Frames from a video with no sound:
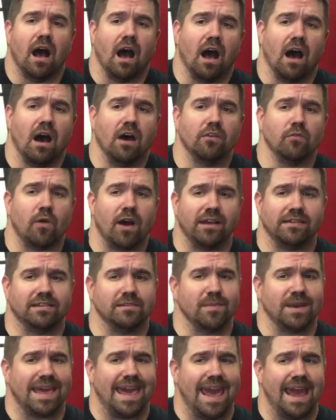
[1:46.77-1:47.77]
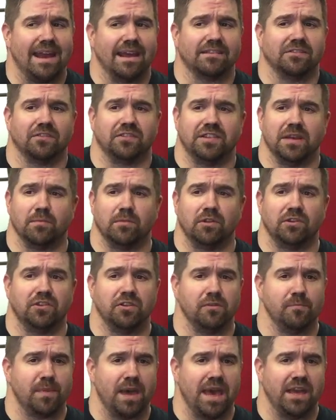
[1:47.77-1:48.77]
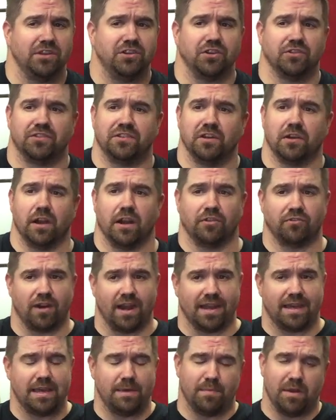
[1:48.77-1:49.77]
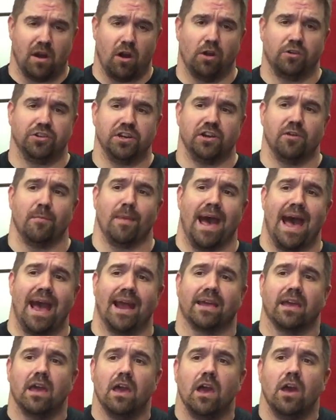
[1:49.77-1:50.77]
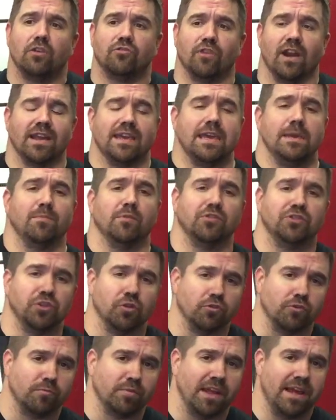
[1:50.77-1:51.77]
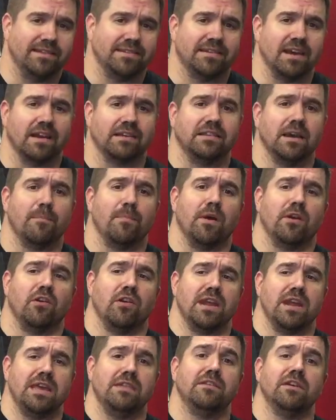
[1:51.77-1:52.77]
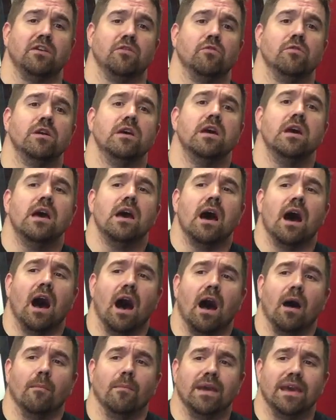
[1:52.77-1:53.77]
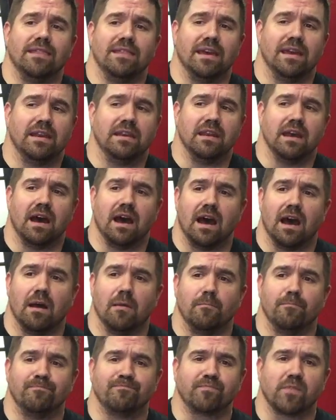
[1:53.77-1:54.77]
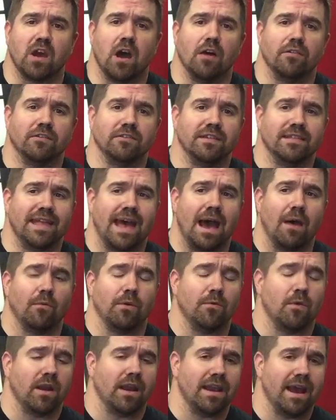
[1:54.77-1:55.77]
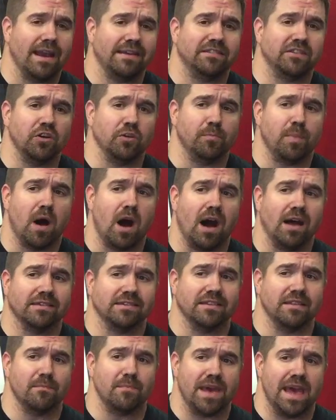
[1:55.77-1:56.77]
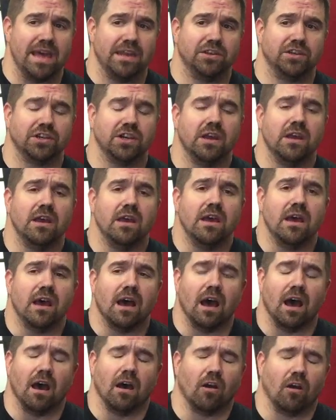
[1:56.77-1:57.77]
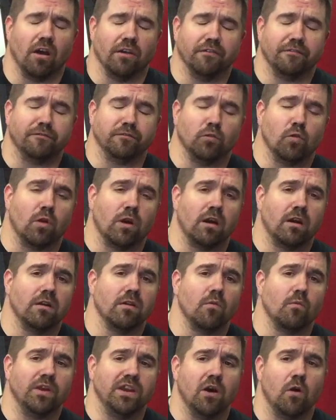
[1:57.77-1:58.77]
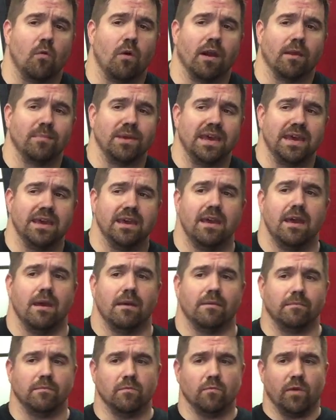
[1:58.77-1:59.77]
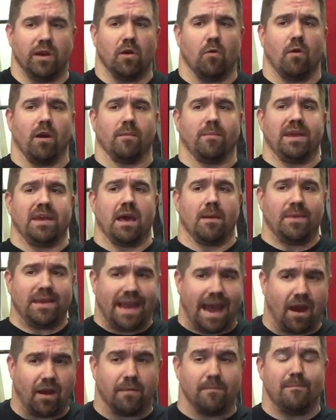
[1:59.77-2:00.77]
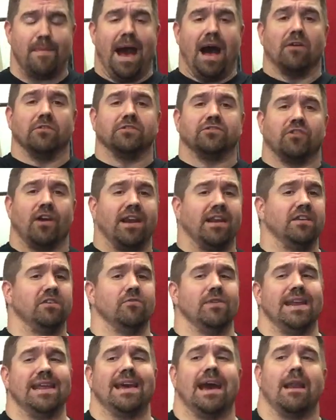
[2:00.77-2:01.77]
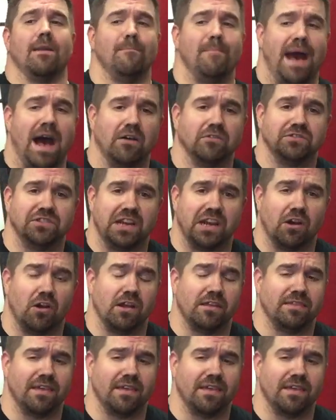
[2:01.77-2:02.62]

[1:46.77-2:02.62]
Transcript: Otherwise, the mechanics are similar to the bench. You're still gonna try to keep an arch in your back, try to keep your shoulder blades tucked up underneath you. And then other than that, we want a nice good pause on the bench. Or on the floor, we don't want to be coming down and trying to do any kind of bouncing or